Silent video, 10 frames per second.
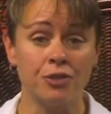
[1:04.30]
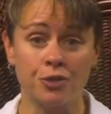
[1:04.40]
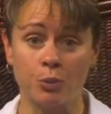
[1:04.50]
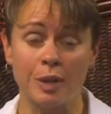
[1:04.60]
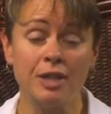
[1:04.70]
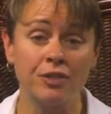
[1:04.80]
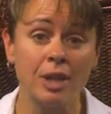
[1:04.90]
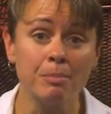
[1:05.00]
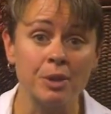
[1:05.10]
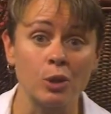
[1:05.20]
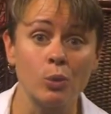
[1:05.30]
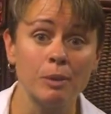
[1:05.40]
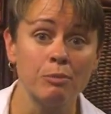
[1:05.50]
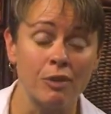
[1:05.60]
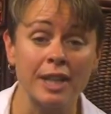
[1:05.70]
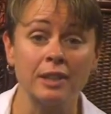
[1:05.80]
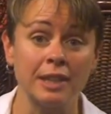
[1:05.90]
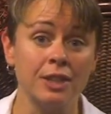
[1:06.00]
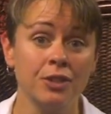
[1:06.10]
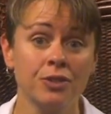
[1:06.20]
is to raise up and equip vital
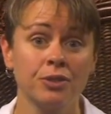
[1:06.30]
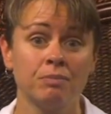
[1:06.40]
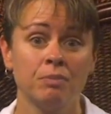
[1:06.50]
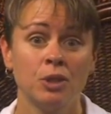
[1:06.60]
leaders,